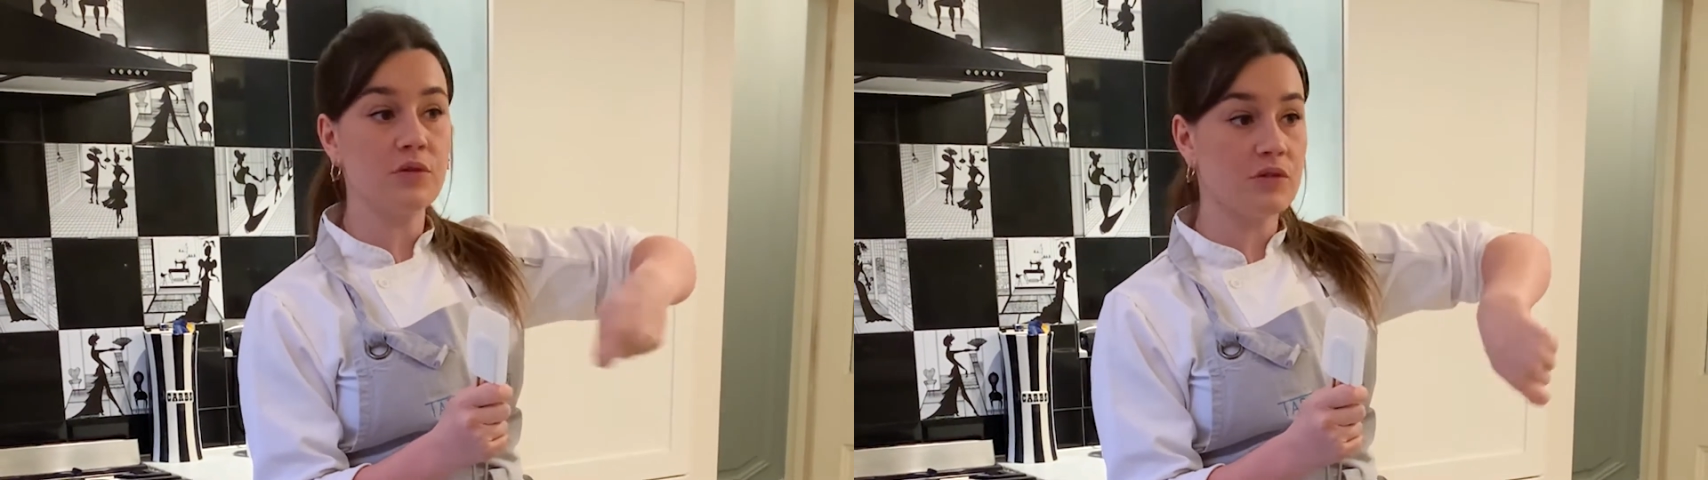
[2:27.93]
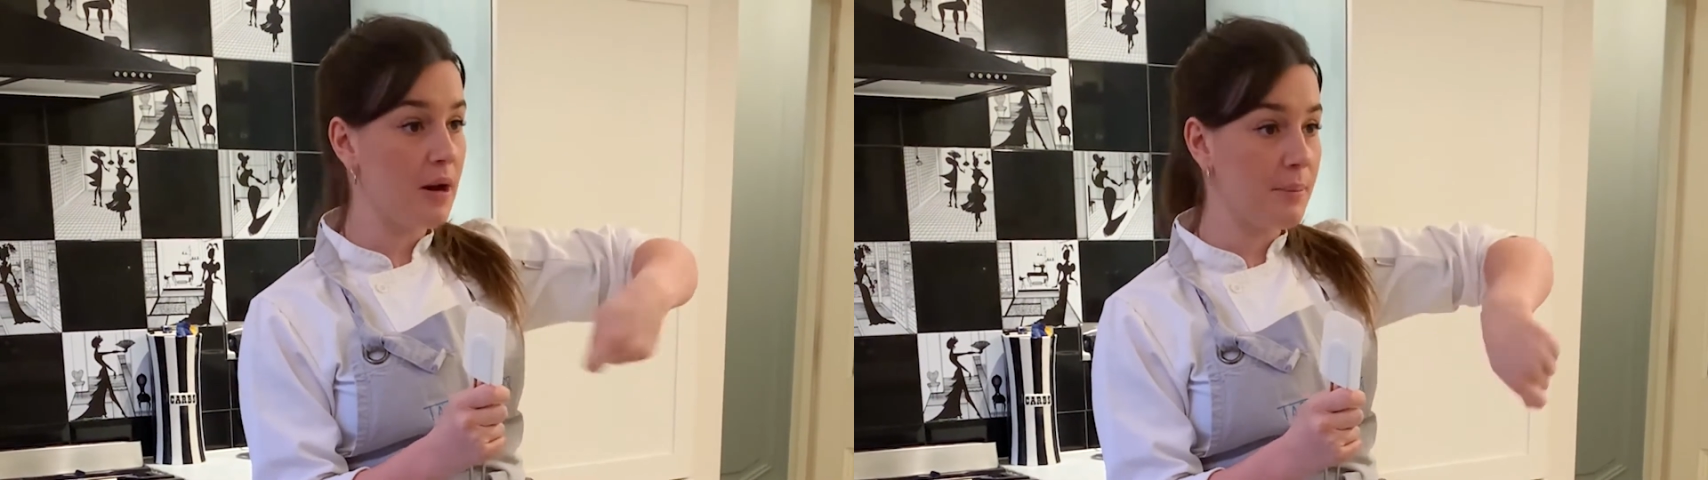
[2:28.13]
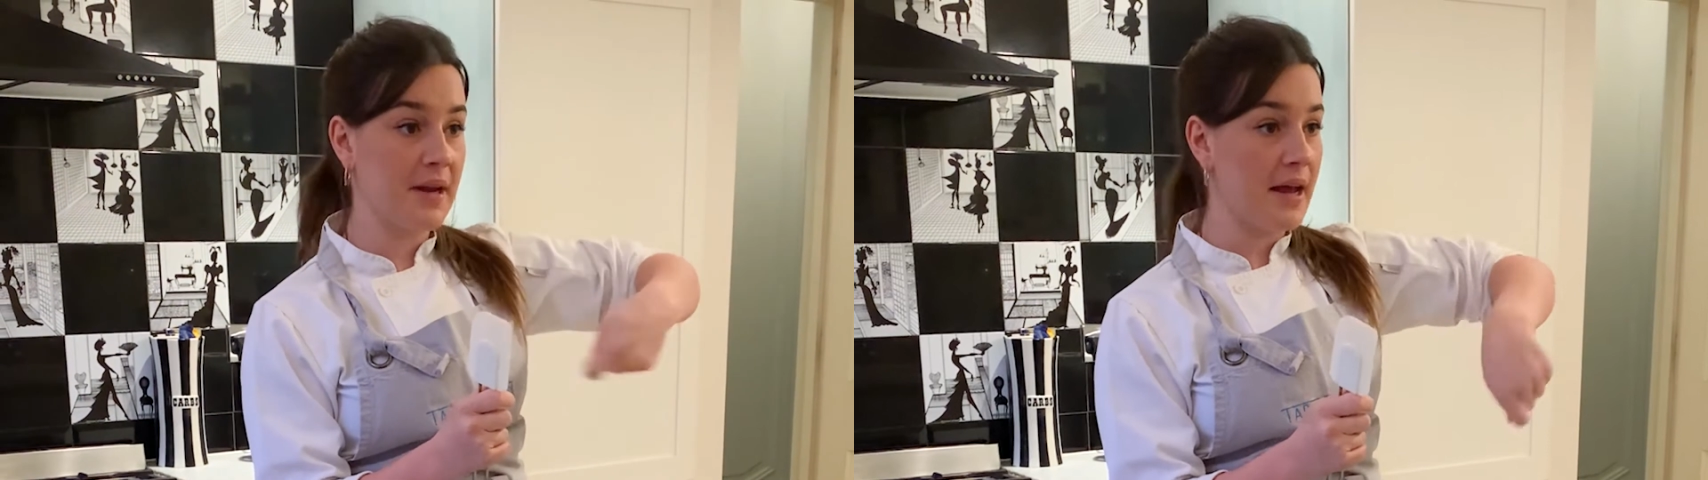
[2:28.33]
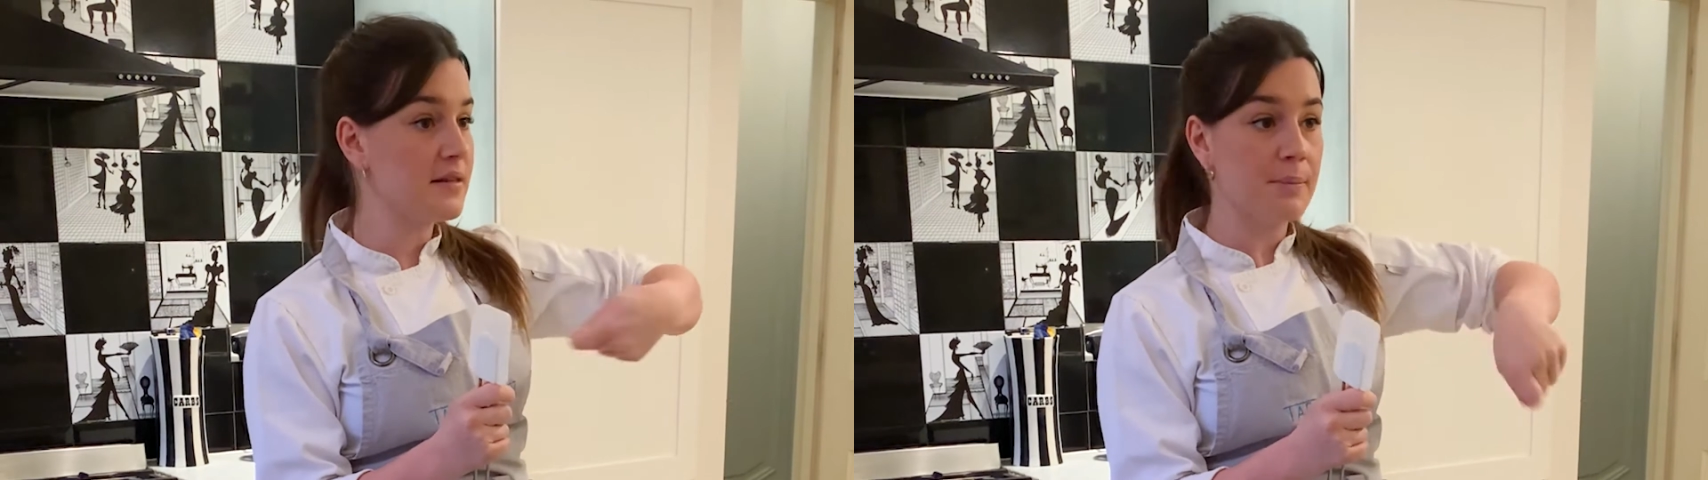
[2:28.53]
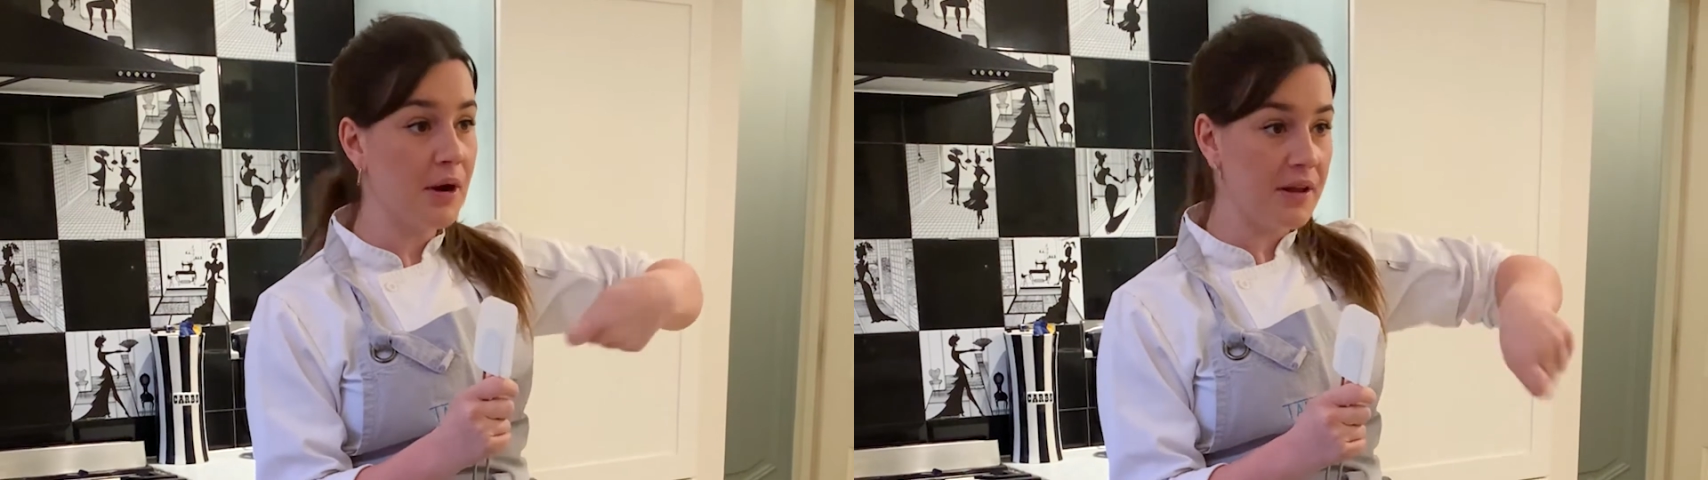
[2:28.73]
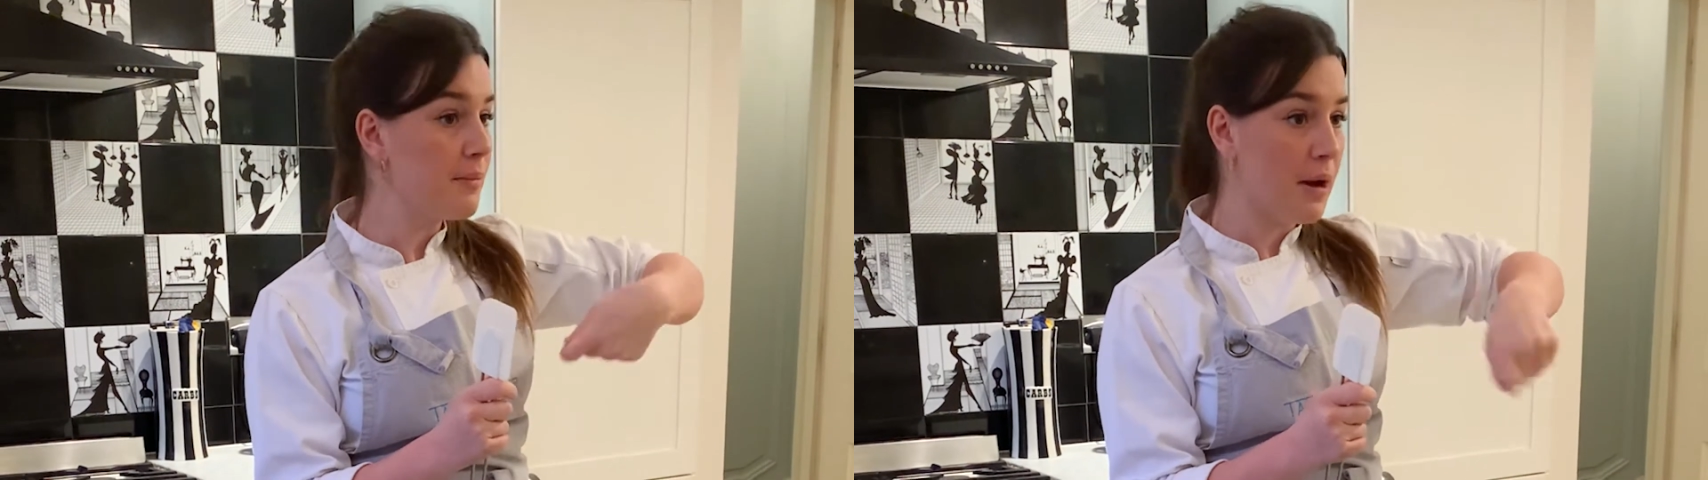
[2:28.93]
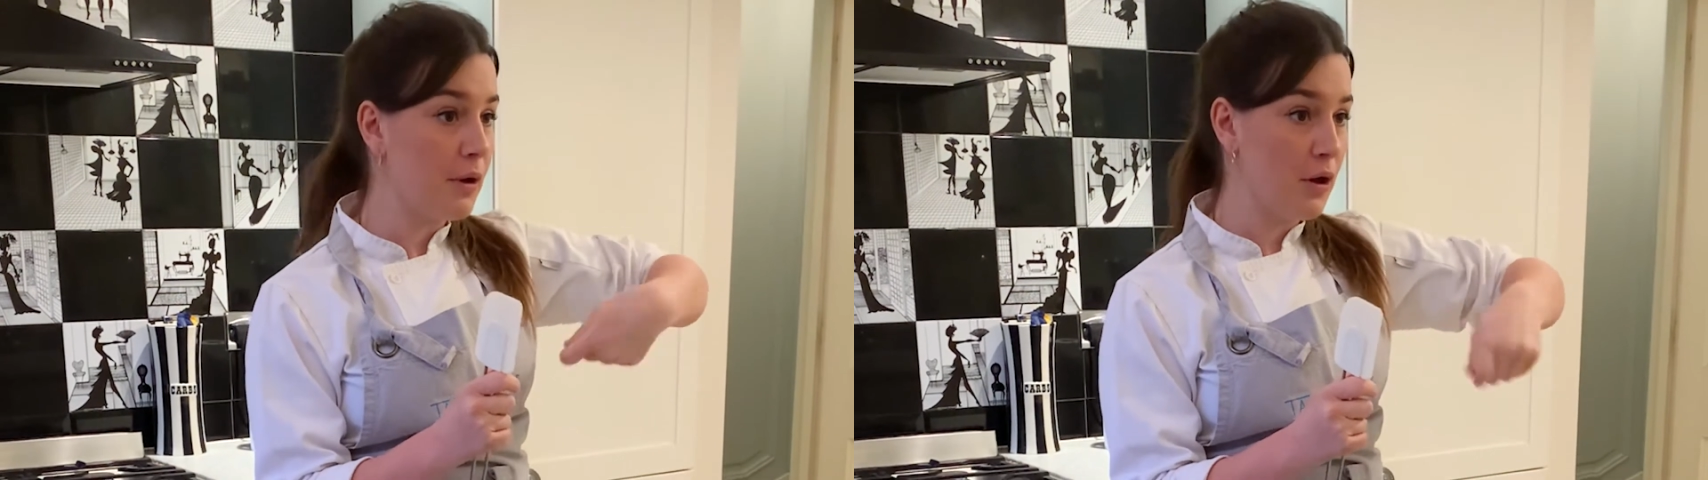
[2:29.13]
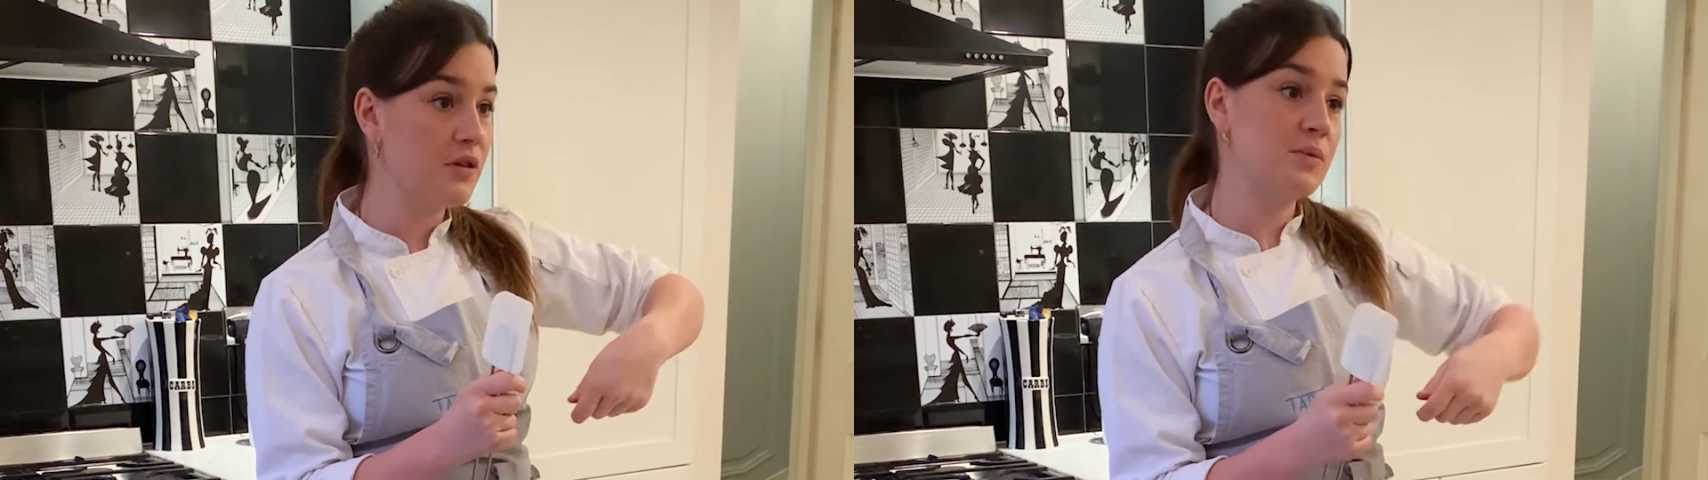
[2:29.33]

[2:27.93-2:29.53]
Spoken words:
scrambled eggs and break them up loads.